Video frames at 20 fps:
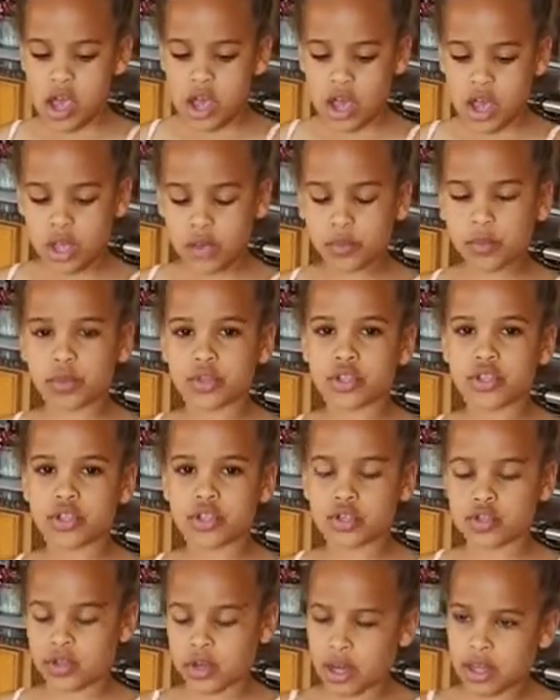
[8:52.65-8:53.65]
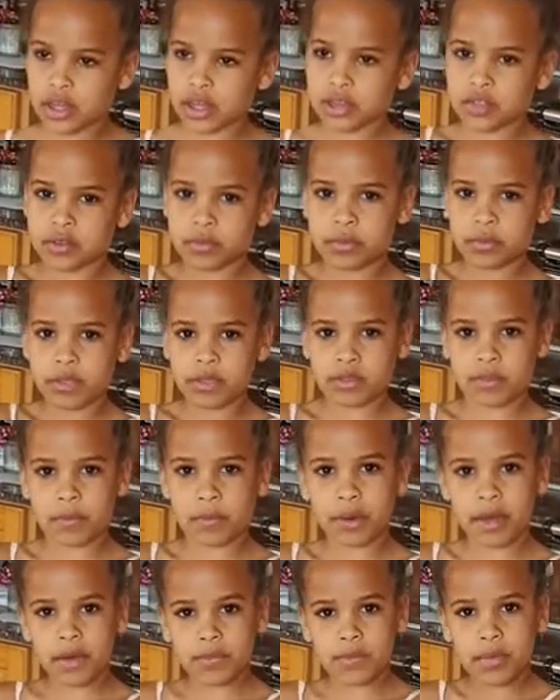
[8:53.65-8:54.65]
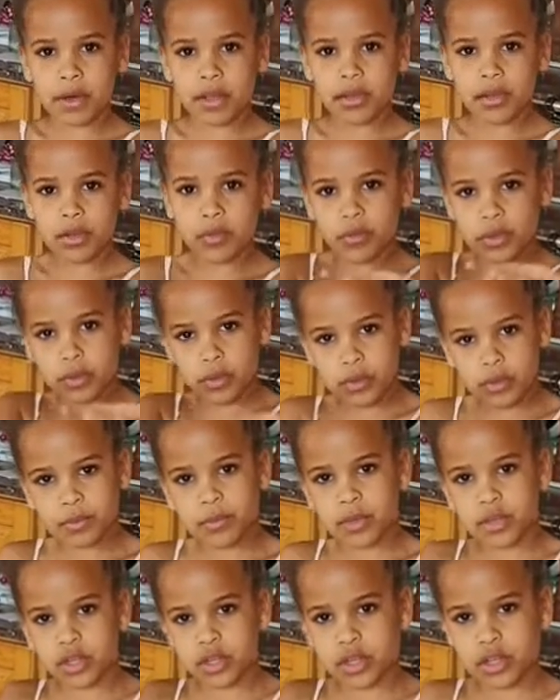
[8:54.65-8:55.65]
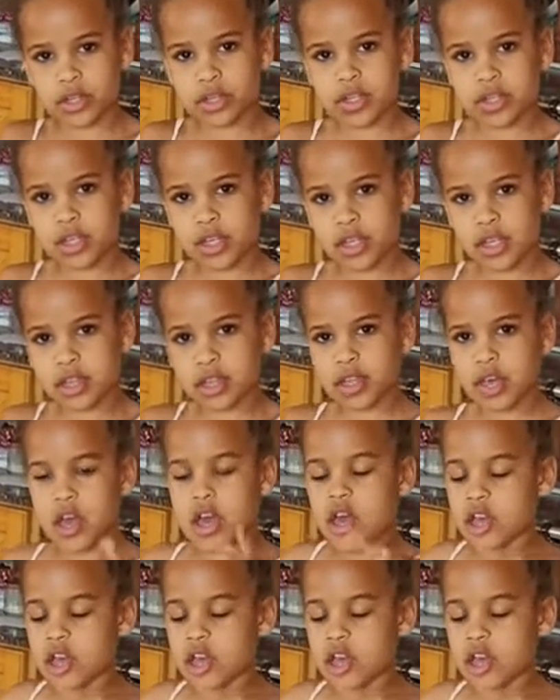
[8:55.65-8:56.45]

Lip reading: I would use like this piece of paper that we would put underneath